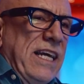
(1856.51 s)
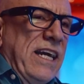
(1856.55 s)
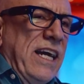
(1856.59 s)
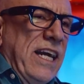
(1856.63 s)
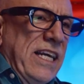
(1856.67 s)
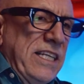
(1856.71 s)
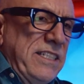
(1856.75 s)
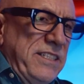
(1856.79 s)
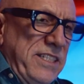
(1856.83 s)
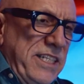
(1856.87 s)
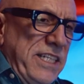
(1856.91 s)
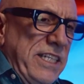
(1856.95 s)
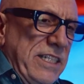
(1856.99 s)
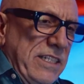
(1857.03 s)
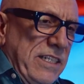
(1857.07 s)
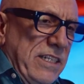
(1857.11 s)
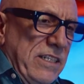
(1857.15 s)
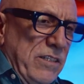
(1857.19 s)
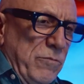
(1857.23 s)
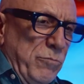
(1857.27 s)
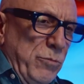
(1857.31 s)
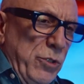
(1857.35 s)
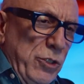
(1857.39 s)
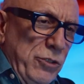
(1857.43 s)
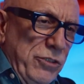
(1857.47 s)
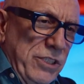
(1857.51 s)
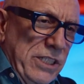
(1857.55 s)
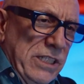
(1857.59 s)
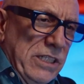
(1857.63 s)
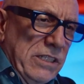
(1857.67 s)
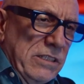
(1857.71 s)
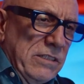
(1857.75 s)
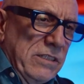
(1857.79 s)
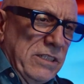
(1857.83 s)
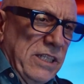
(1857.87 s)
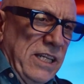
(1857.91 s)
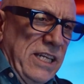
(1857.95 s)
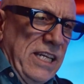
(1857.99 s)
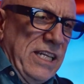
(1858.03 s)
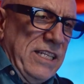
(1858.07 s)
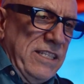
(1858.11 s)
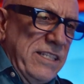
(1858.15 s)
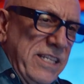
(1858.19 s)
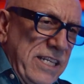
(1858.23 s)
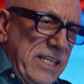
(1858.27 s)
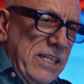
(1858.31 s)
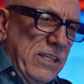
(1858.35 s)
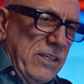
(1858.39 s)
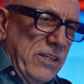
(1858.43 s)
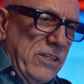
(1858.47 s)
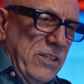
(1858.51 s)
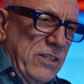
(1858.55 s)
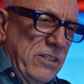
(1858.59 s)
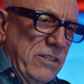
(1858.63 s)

idea, a musical idea,